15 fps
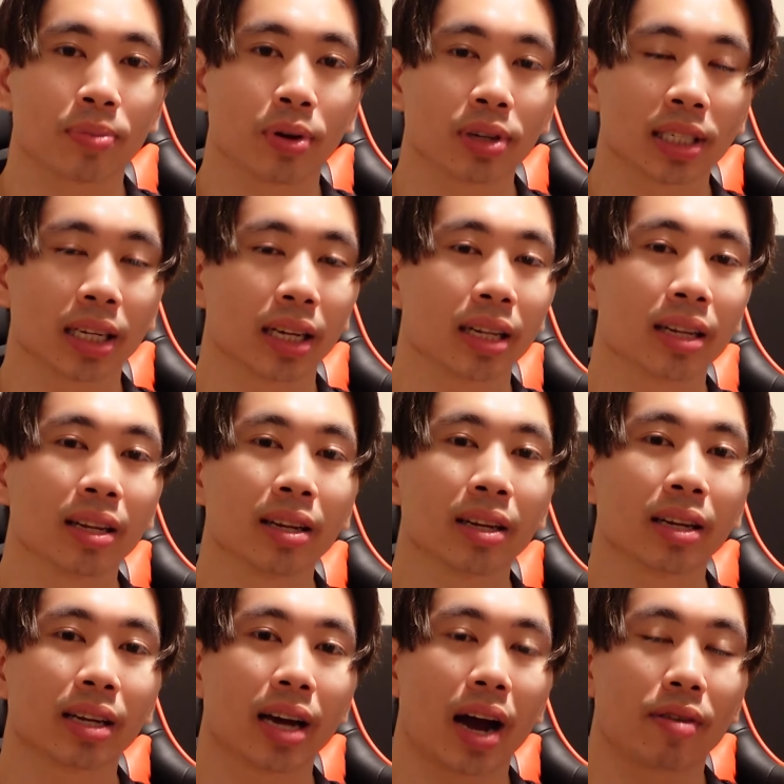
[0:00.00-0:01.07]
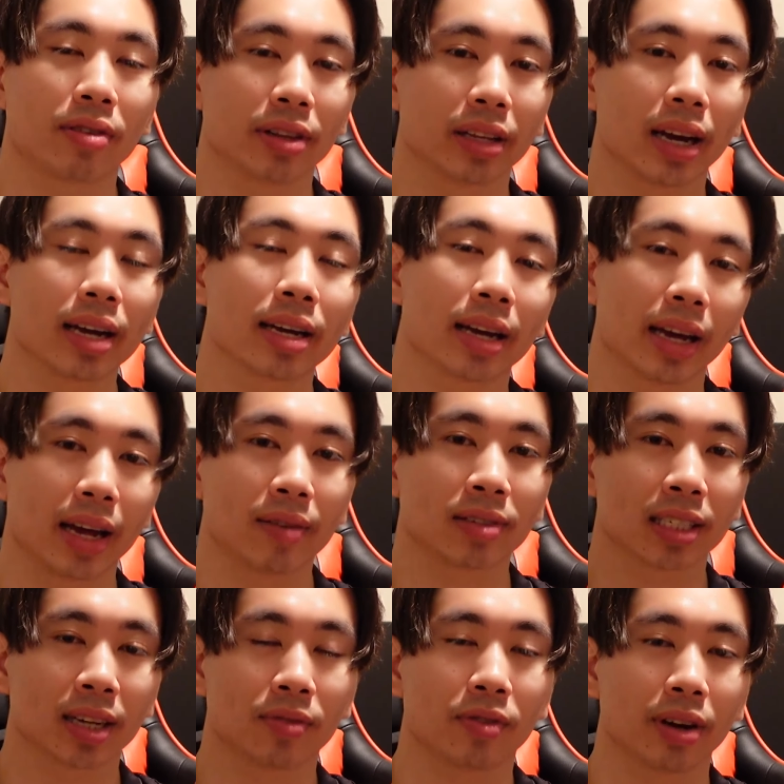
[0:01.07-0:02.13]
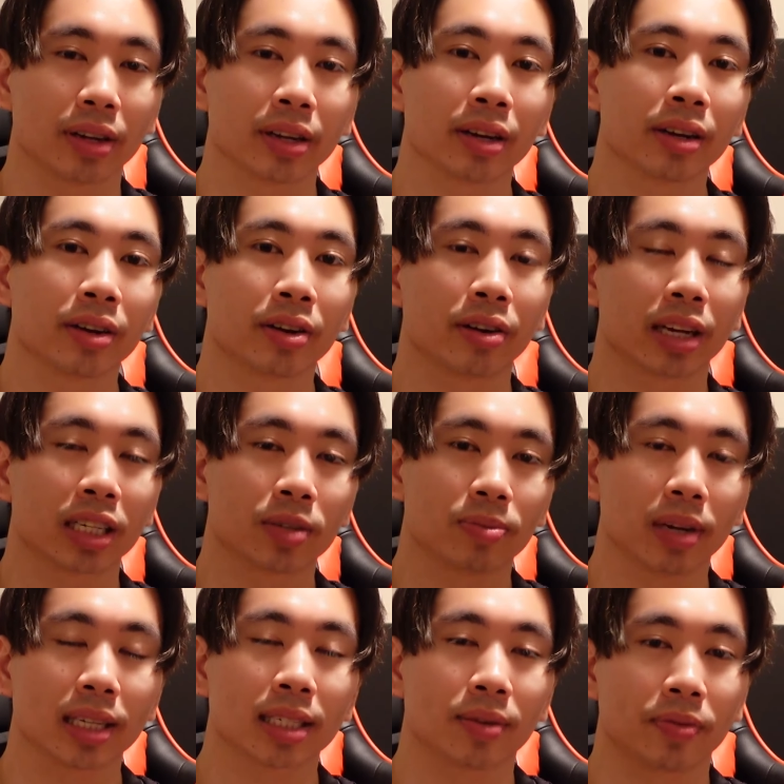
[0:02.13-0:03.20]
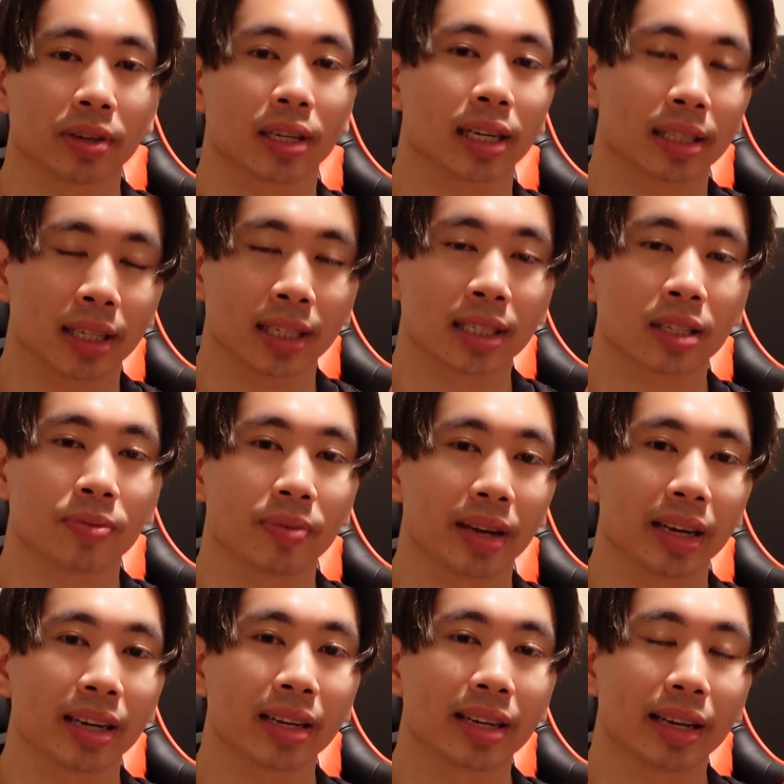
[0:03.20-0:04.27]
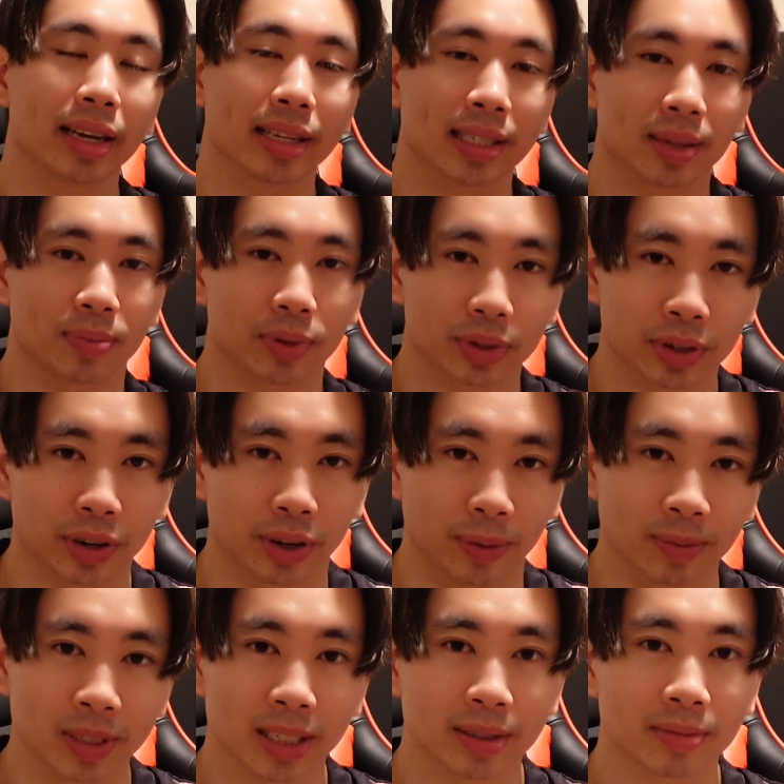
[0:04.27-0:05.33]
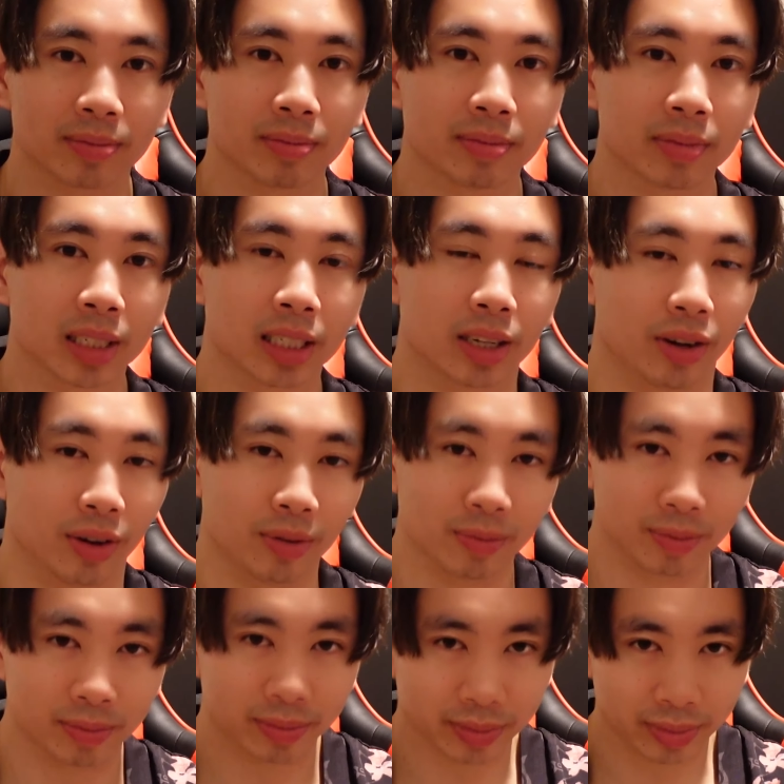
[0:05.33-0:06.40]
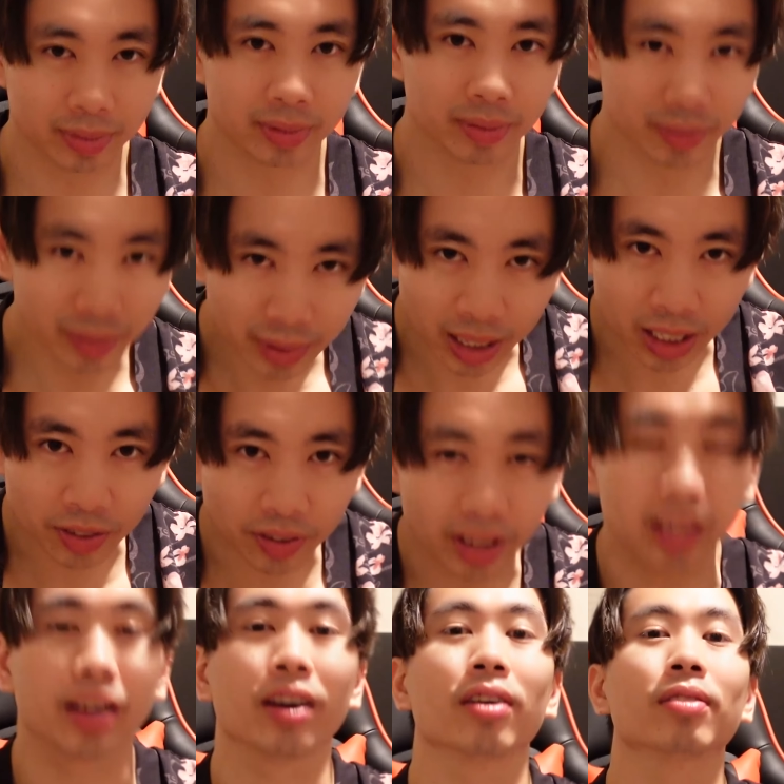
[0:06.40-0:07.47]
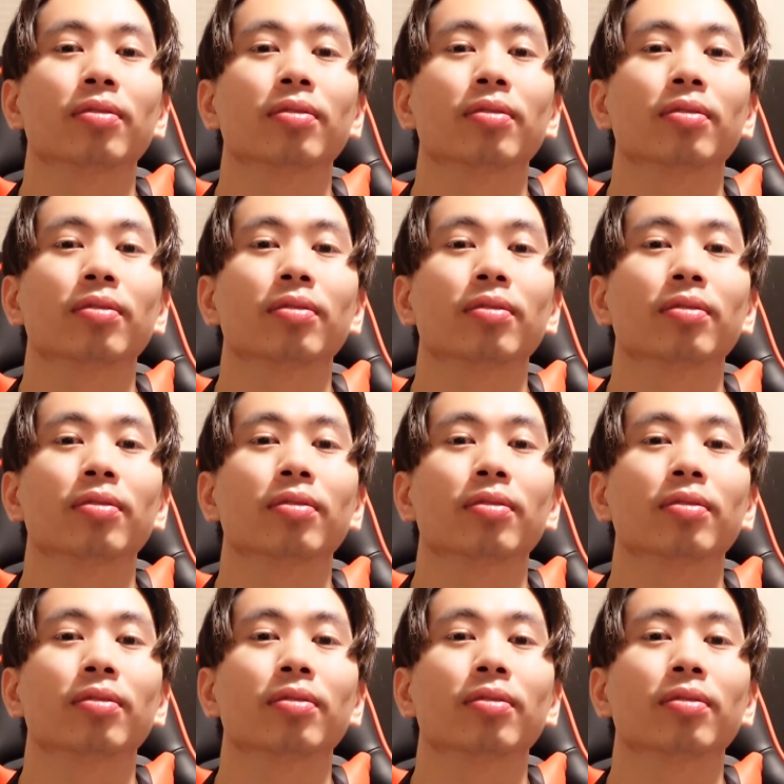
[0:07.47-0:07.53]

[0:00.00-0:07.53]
person, I would like it if someone could explain something like this to me in simple terms. So, this video.